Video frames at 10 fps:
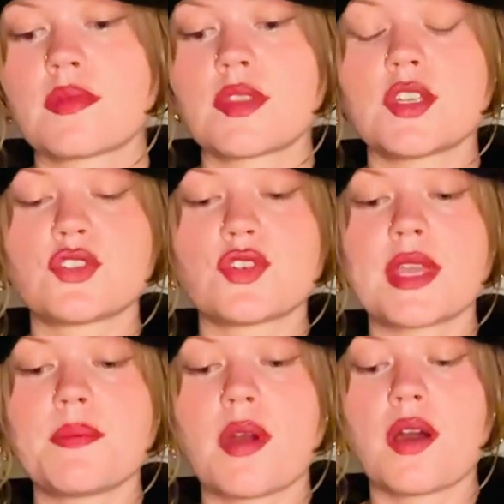The
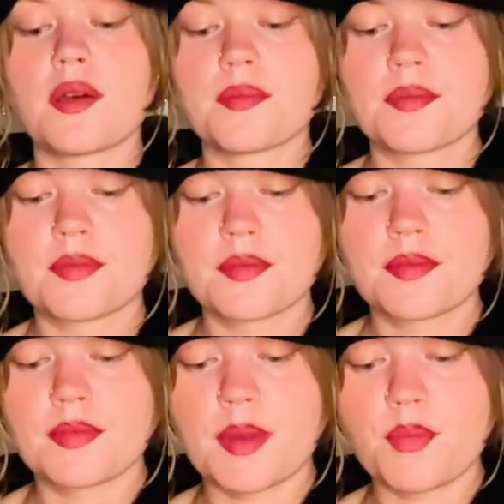dreamer.
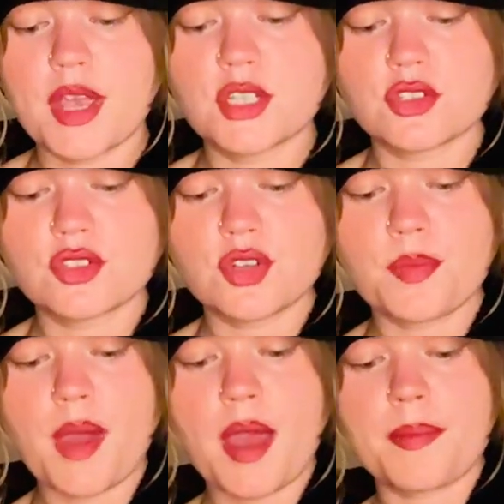Embrace your true
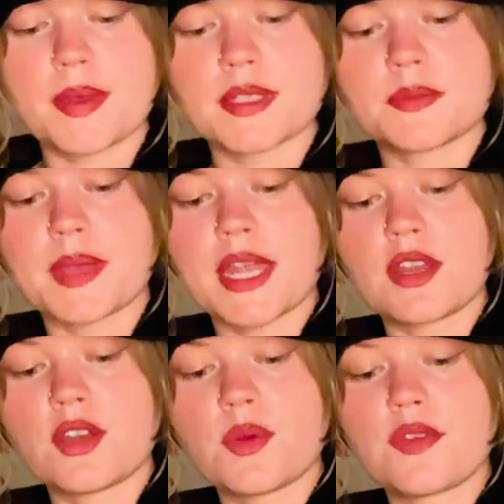purpose. Begin
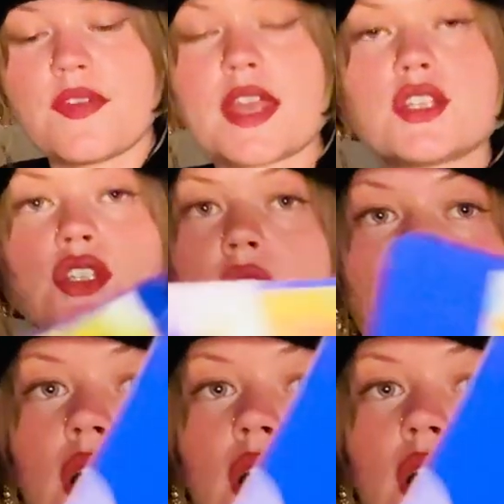a new adventure.